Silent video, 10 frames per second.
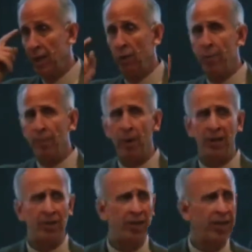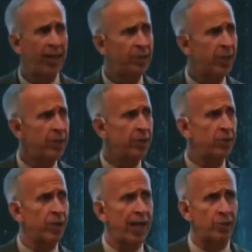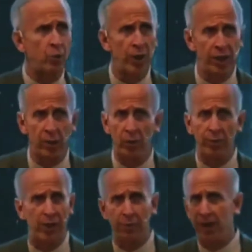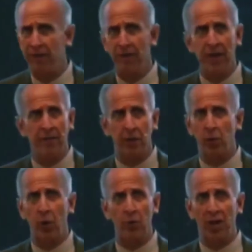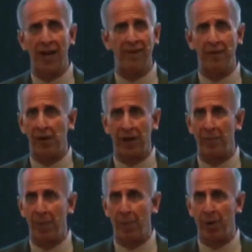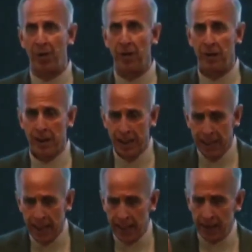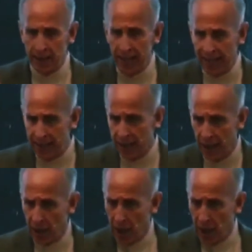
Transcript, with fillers: Remember, I think I said this last week, and it was, it's my favorite quote that I've ever come up with, and is that